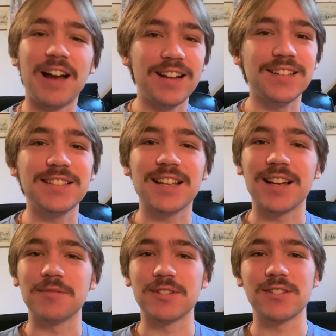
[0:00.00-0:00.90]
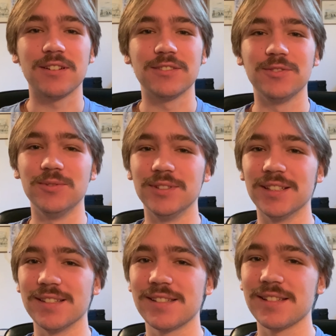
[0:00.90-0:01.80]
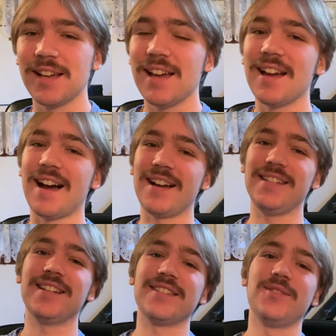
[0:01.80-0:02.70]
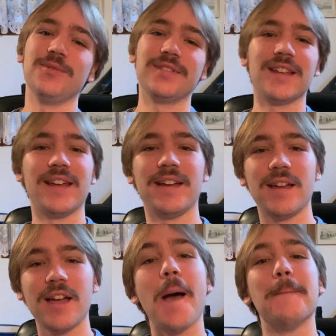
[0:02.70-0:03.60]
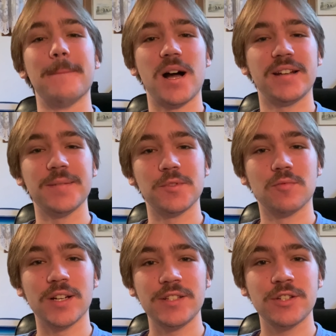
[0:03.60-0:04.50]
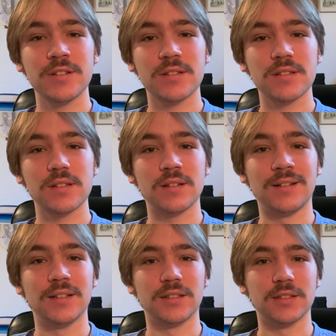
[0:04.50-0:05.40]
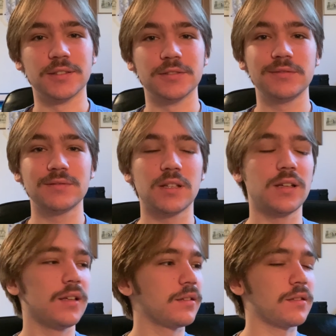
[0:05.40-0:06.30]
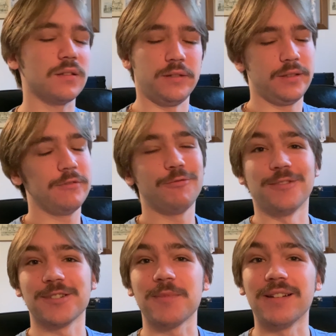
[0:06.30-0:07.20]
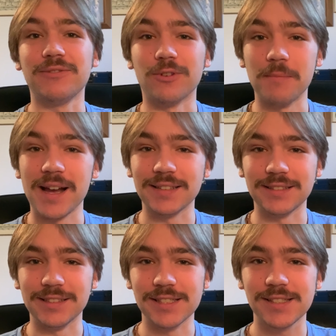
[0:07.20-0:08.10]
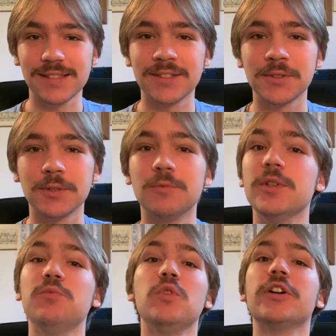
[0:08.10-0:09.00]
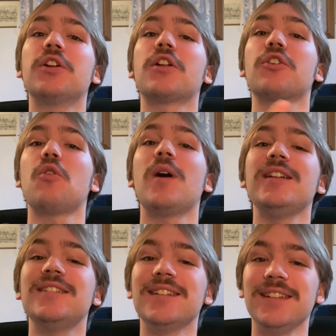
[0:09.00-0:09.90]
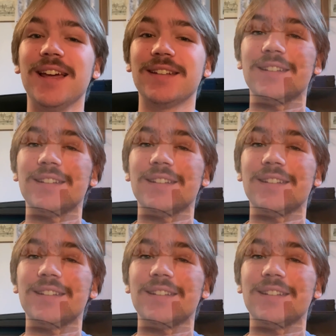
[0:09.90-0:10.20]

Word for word: finally time to start doing this. How you guys doing today? My name's Rages. Uh, where's my formalities? We, we are not acquainted yet.